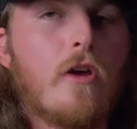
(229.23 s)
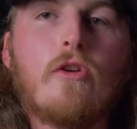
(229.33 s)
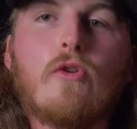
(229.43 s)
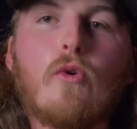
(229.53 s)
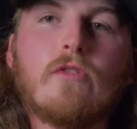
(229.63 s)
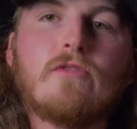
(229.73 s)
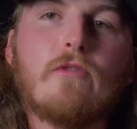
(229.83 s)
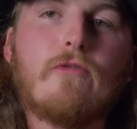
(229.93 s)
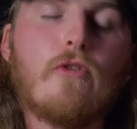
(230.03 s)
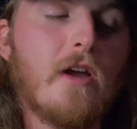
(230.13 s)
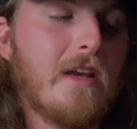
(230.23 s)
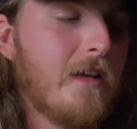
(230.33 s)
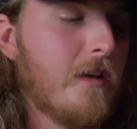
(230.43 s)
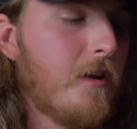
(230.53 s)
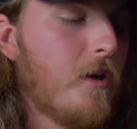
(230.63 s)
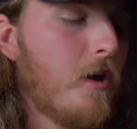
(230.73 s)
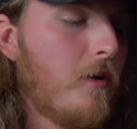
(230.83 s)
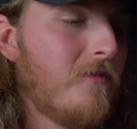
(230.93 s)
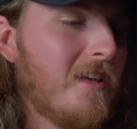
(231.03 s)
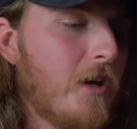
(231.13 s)
towards the front end
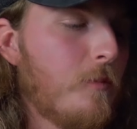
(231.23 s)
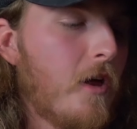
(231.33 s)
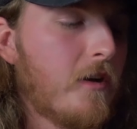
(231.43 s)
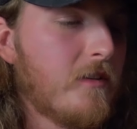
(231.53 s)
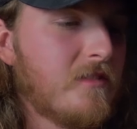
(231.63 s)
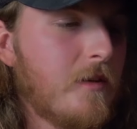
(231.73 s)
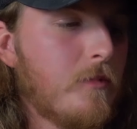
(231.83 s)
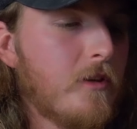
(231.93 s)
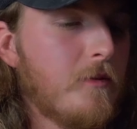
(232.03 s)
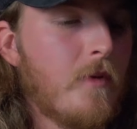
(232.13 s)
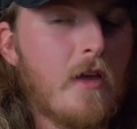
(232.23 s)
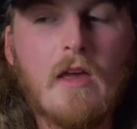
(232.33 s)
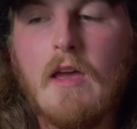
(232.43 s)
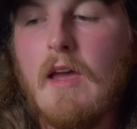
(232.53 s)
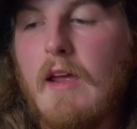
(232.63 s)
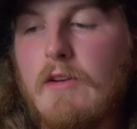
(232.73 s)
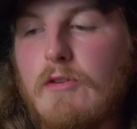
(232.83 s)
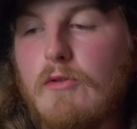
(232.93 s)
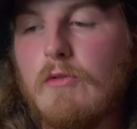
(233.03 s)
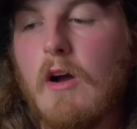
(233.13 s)
of the M-lock assembly. And
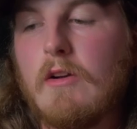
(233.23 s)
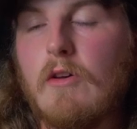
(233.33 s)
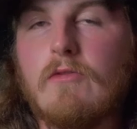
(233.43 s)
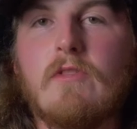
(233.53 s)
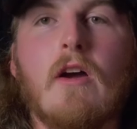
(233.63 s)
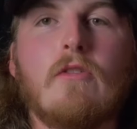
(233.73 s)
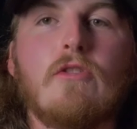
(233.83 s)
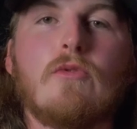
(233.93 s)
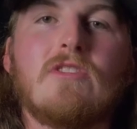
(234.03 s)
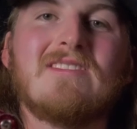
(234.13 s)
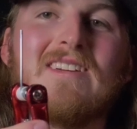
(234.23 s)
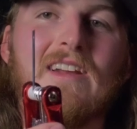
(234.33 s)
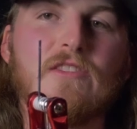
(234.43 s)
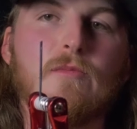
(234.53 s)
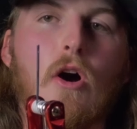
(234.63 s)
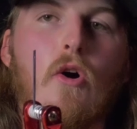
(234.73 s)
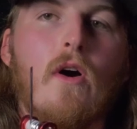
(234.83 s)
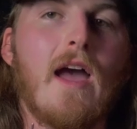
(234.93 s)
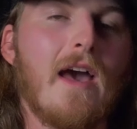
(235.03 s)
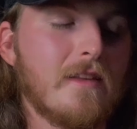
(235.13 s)
to lock those down, you will just need a
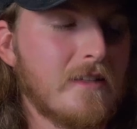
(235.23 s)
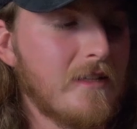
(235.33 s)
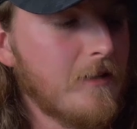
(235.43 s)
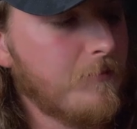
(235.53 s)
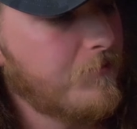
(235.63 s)
small Allen key.